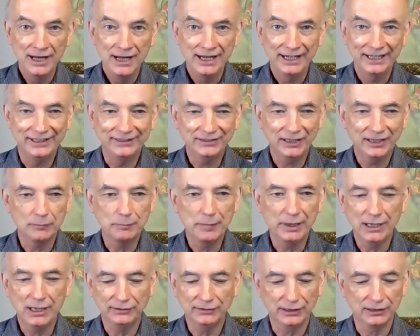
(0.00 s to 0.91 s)
He said,
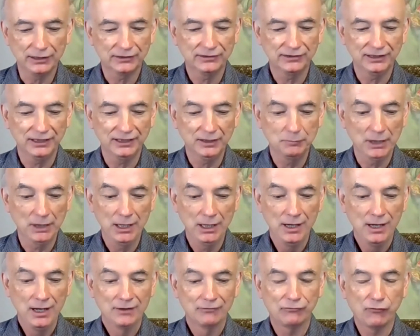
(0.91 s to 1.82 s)
because it seemed
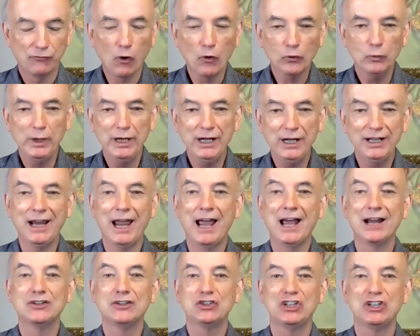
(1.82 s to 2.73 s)
photo reading
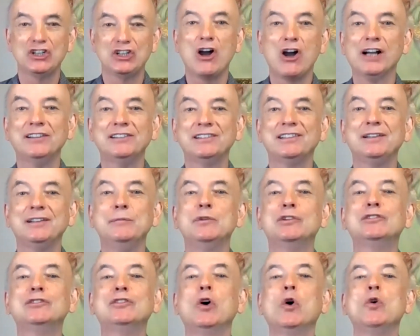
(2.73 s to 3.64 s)
and Qigong seemed
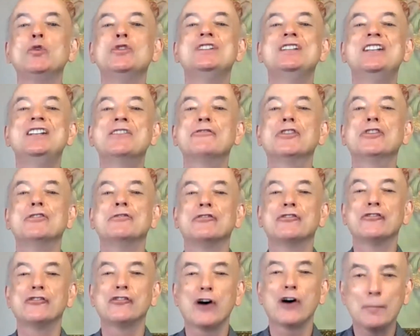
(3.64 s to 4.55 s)
so different
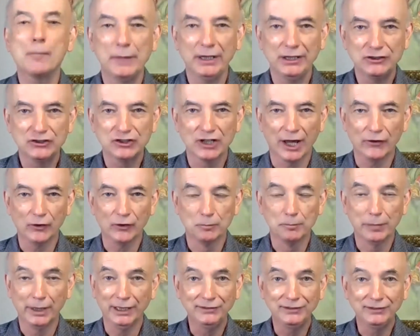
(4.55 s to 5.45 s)
from each other.
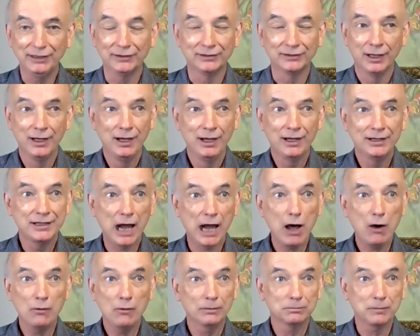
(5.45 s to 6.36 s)
But he says,
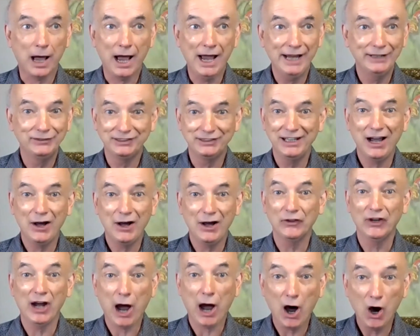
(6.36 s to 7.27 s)
now I see how
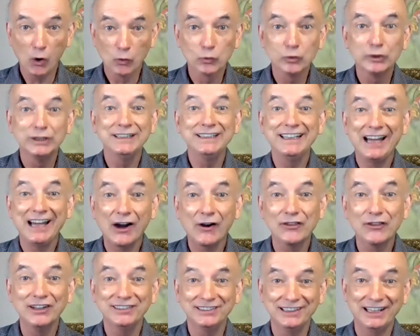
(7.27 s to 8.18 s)
they all really are
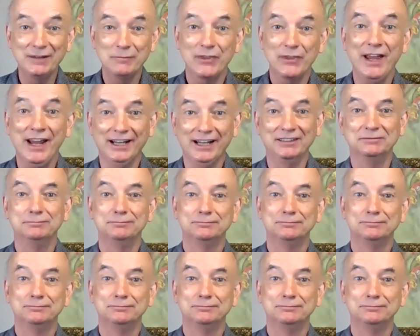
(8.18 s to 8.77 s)
the same thing.